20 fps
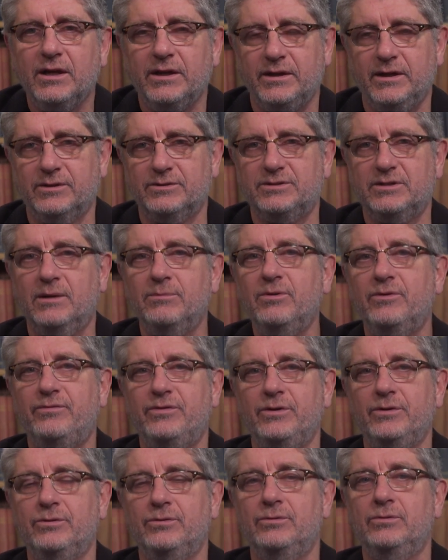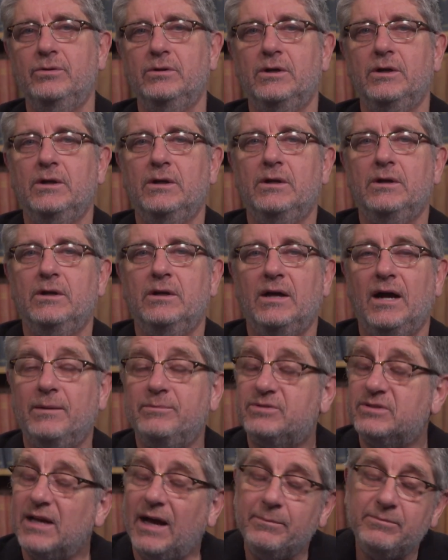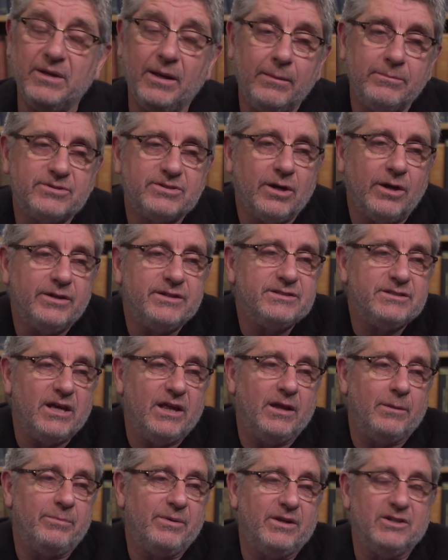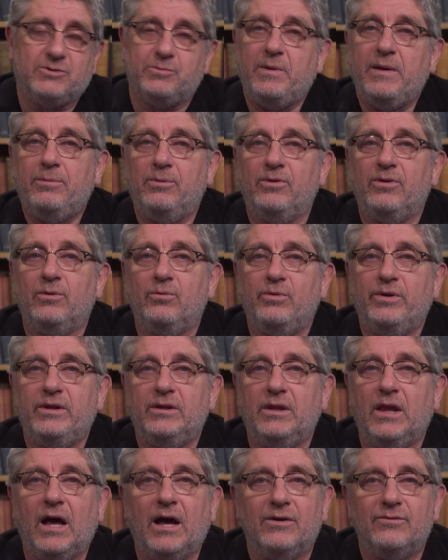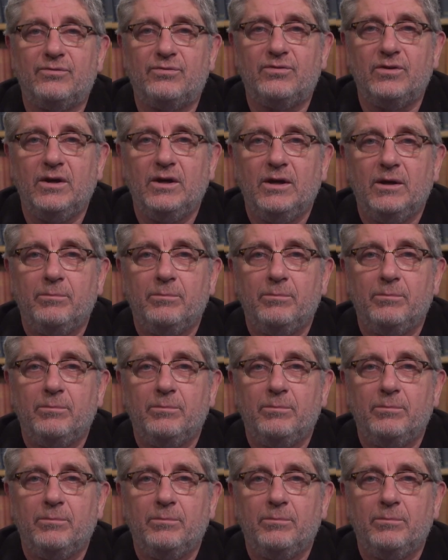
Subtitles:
Now, some of you, I'm sorry to say that, because people that we love,